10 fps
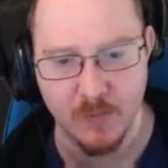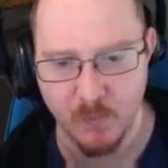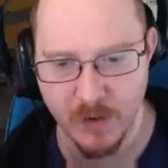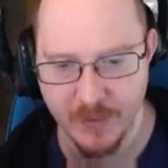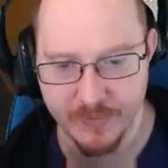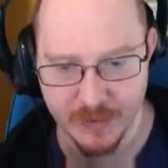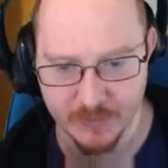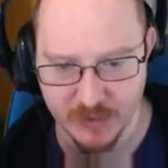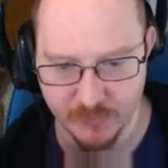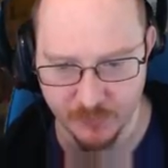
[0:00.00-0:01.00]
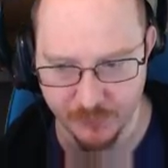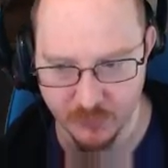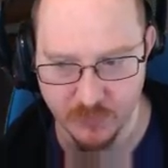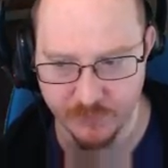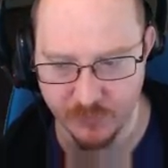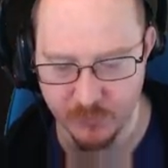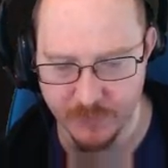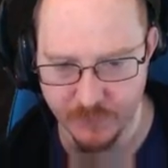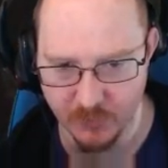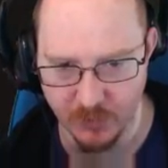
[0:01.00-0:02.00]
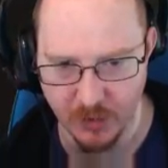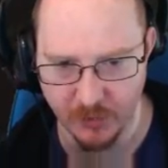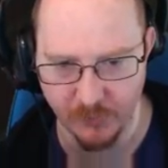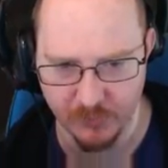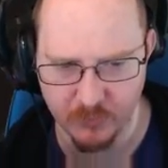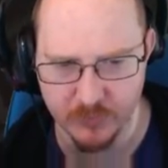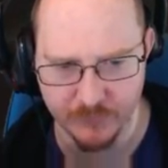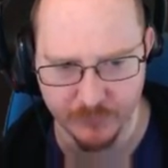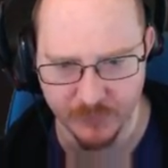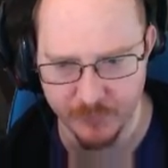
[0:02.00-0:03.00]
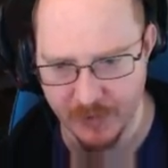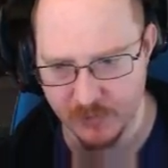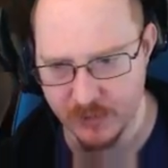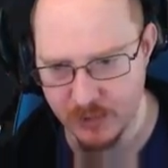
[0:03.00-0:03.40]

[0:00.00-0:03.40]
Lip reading: where the enemy team is approaching from. If you're holding from this balcony,